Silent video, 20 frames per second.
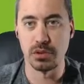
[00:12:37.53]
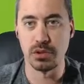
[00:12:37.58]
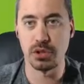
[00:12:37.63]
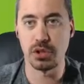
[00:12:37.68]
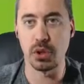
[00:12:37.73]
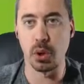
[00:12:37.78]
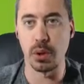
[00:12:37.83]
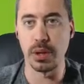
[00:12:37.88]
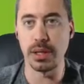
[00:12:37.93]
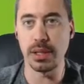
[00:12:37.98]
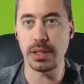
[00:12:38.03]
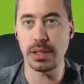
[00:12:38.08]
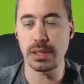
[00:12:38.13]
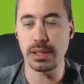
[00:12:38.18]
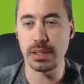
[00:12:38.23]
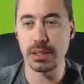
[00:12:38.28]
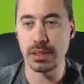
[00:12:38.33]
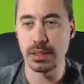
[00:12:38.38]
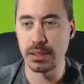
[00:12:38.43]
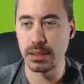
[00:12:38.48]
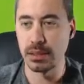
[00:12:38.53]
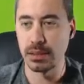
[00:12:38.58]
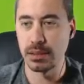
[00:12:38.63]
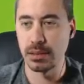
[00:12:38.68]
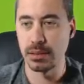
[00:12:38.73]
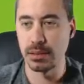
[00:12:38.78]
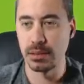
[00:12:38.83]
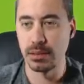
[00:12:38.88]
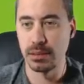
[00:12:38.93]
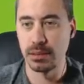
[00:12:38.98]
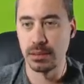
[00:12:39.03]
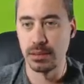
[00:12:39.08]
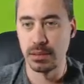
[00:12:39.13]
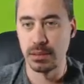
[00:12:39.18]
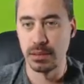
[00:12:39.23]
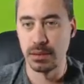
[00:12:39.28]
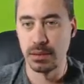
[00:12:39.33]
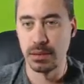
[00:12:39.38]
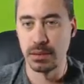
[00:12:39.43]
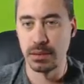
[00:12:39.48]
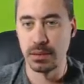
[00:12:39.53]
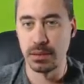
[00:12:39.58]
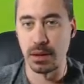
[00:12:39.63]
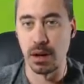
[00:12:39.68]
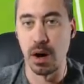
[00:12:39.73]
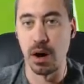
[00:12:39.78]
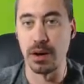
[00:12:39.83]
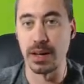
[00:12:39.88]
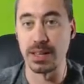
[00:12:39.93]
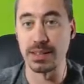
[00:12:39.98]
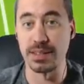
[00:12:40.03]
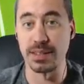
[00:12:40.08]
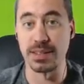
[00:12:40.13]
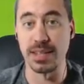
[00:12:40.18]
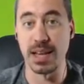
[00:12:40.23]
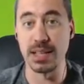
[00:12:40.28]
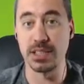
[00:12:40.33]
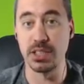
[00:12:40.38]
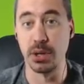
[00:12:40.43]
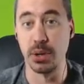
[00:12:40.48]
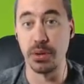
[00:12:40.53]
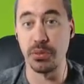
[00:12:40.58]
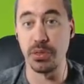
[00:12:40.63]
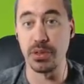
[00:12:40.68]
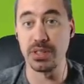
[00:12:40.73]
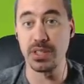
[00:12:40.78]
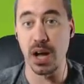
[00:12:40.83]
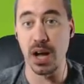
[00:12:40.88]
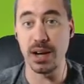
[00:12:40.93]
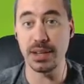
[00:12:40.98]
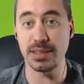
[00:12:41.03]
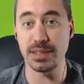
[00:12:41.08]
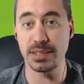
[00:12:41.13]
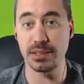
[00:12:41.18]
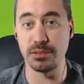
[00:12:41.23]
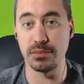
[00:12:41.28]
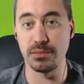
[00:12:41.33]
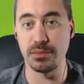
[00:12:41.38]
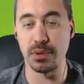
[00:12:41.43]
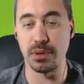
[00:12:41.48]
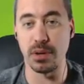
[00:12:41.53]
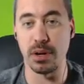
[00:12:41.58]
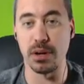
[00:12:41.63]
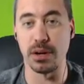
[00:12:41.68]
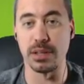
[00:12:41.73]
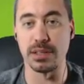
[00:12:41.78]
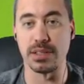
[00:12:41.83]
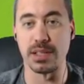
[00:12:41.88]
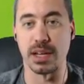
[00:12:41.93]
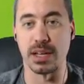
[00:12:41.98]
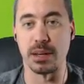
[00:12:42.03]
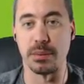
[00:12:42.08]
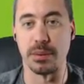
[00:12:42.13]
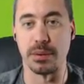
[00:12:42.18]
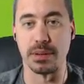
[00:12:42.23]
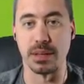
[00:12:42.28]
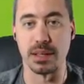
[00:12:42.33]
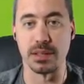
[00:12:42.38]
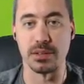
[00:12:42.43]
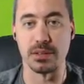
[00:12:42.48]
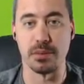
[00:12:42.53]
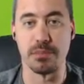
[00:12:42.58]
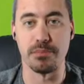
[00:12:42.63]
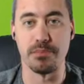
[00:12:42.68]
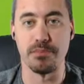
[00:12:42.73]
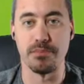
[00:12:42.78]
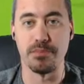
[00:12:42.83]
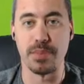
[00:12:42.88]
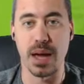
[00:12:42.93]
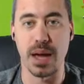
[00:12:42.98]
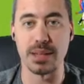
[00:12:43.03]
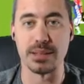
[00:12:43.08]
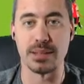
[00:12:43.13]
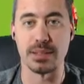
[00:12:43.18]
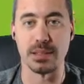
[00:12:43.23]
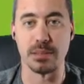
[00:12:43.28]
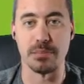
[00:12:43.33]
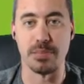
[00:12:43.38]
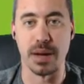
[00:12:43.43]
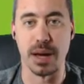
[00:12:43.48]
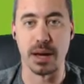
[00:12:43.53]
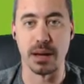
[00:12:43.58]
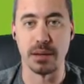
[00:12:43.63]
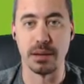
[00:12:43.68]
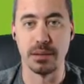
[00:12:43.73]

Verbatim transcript: Doink! Oh, gets his head to it, the donk's, oh, he's not gonna be able to get to it. Passes it back.